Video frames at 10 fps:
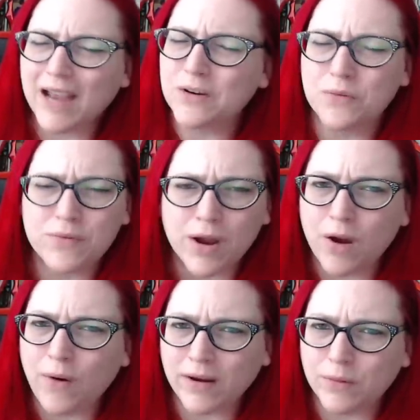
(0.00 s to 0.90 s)
I don't
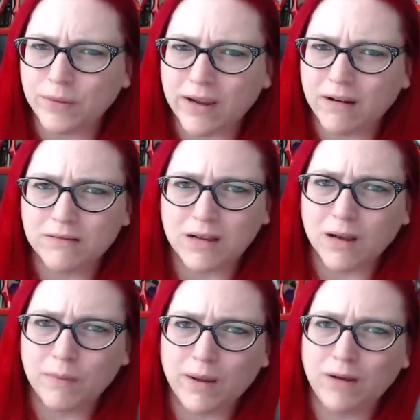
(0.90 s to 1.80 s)
know. I don't care. I don't
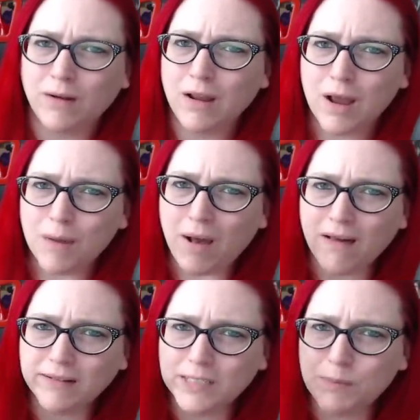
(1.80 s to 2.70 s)
talk about
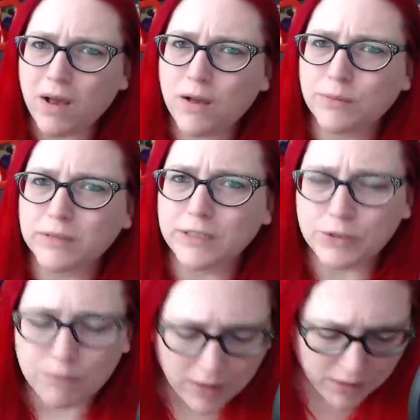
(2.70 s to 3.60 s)
politics ball,
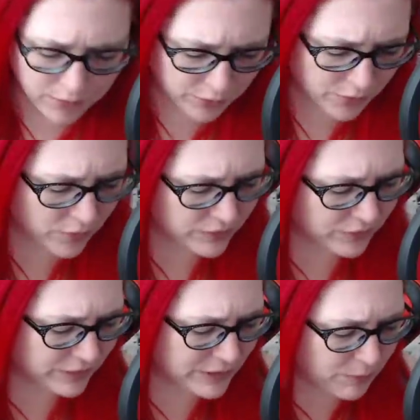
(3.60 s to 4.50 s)
religion ball,
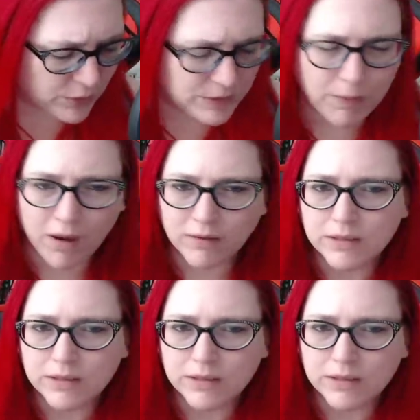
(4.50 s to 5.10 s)
or sports ball.